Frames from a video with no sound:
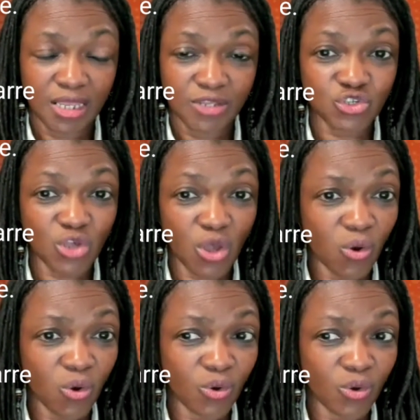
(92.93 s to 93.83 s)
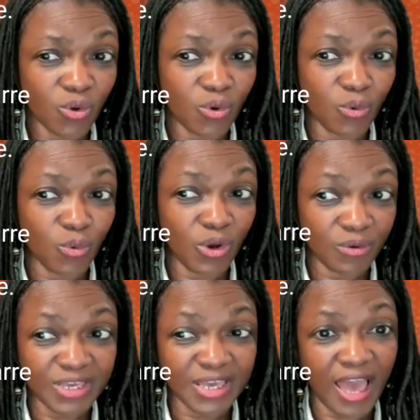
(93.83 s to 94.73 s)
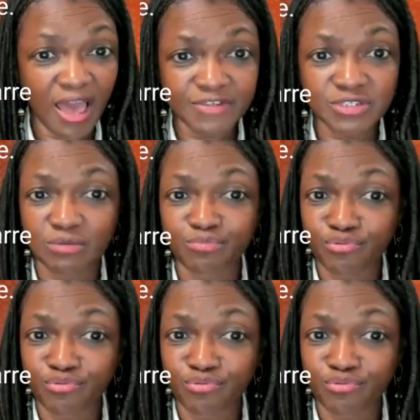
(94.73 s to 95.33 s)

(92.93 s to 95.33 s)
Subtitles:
So what we have is a